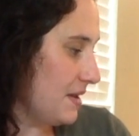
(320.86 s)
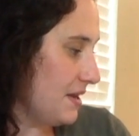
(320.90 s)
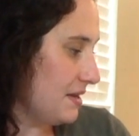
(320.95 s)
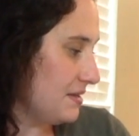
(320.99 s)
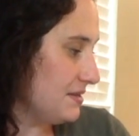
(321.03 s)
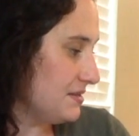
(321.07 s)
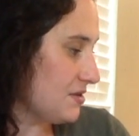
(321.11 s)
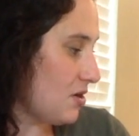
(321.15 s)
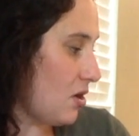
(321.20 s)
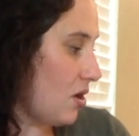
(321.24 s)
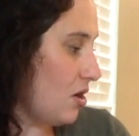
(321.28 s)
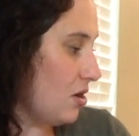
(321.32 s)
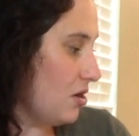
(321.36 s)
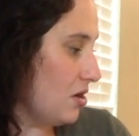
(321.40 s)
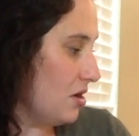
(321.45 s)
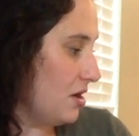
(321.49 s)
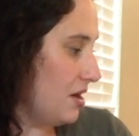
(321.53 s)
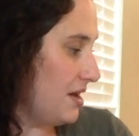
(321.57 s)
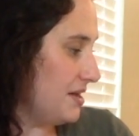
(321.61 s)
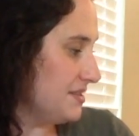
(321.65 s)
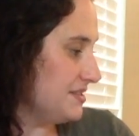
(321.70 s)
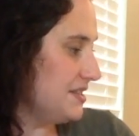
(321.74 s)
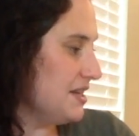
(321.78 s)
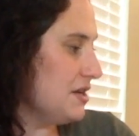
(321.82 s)
It's called
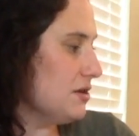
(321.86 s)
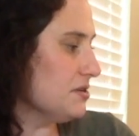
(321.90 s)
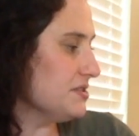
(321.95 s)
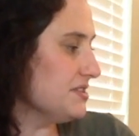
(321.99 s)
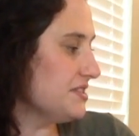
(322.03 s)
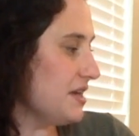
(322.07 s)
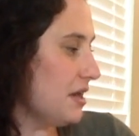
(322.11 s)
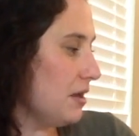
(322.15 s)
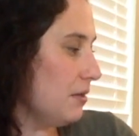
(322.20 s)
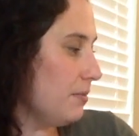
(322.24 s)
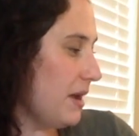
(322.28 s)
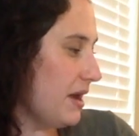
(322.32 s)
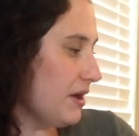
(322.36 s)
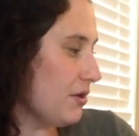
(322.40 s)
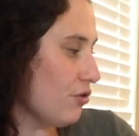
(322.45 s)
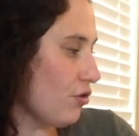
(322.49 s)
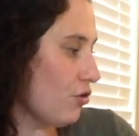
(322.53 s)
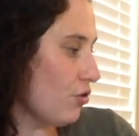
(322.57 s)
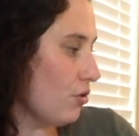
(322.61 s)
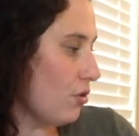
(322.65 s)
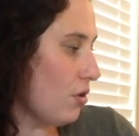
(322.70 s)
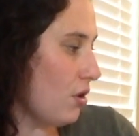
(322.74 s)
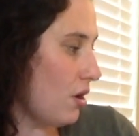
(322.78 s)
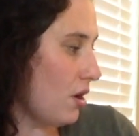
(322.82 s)
a single-cell
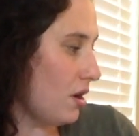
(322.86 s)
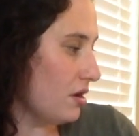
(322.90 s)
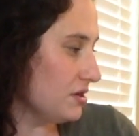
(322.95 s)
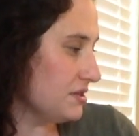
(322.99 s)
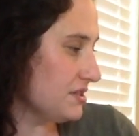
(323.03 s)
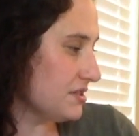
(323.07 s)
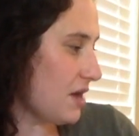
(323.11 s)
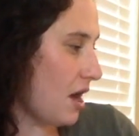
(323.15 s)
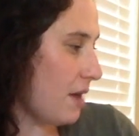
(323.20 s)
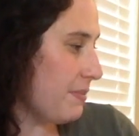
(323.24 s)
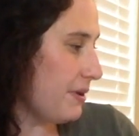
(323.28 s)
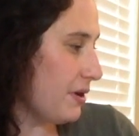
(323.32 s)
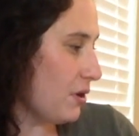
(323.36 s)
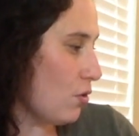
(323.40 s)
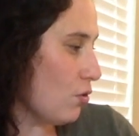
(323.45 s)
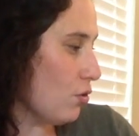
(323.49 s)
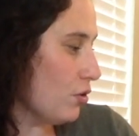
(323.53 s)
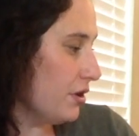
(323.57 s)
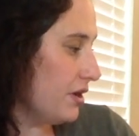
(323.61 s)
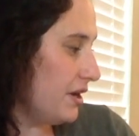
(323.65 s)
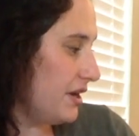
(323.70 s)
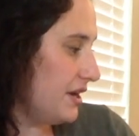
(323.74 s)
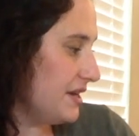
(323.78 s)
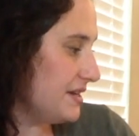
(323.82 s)
microscopic
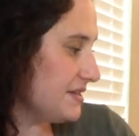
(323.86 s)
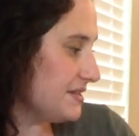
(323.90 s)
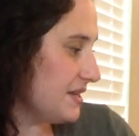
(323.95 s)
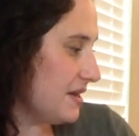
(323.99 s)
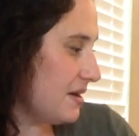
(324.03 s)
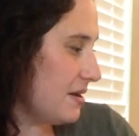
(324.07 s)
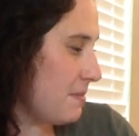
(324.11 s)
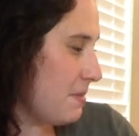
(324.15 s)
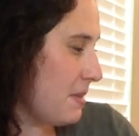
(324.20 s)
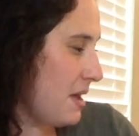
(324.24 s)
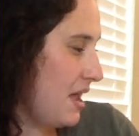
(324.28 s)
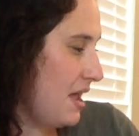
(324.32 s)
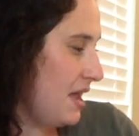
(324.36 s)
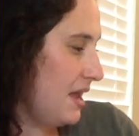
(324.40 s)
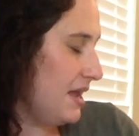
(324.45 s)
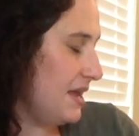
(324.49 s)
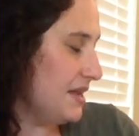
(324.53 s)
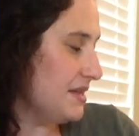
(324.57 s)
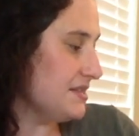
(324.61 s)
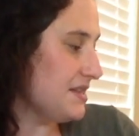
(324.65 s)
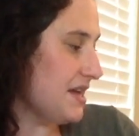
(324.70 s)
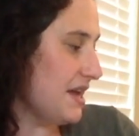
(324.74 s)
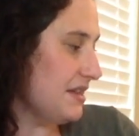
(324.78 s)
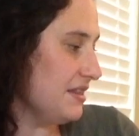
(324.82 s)
organism
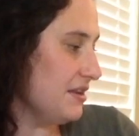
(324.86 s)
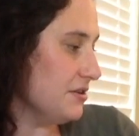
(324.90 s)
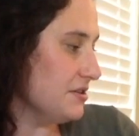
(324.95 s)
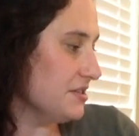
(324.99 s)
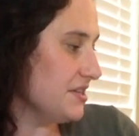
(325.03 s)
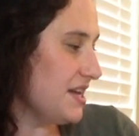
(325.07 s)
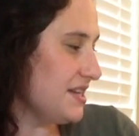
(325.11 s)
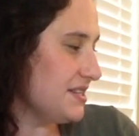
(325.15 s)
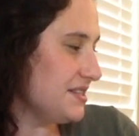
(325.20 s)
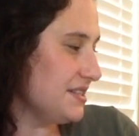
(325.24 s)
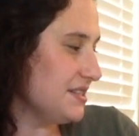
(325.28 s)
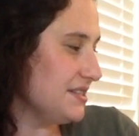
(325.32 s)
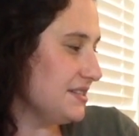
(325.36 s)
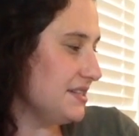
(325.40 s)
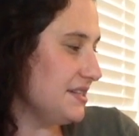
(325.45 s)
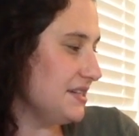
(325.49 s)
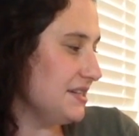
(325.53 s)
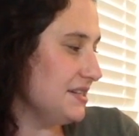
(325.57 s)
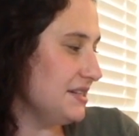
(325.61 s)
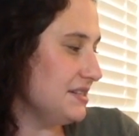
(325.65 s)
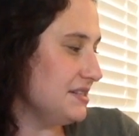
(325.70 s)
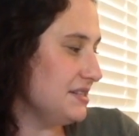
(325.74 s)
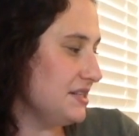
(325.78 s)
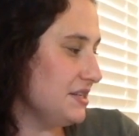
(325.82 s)
inside their intestines
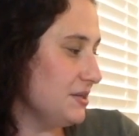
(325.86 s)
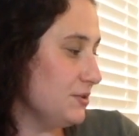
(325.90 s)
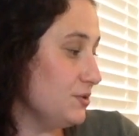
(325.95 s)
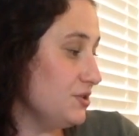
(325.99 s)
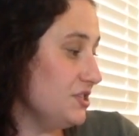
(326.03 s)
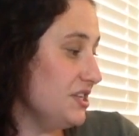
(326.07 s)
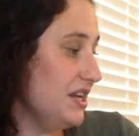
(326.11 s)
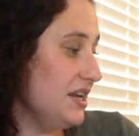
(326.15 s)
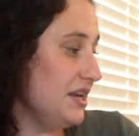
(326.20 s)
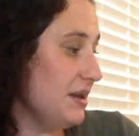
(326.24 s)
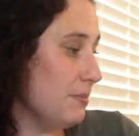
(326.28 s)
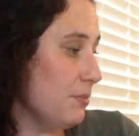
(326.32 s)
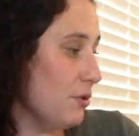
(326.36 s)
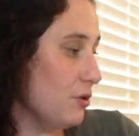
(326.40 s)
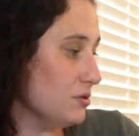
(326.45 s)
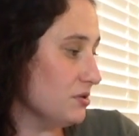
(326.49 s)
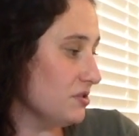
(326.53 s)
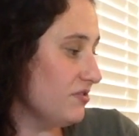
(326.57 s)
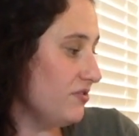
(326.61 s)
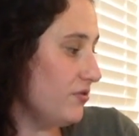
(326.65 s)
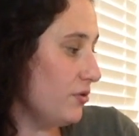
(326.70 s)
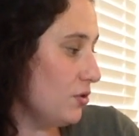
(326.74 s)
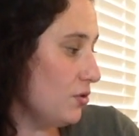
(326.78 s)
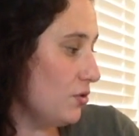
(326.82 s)
to
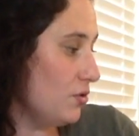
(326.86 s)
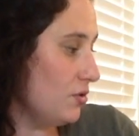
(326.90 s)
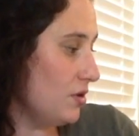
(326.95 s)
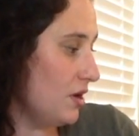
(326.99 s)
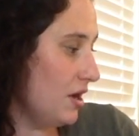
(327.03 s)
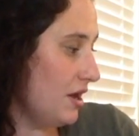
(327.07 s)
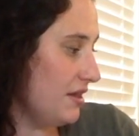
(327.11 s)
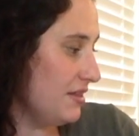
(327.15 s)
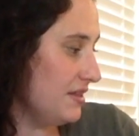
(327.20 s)
decompose food.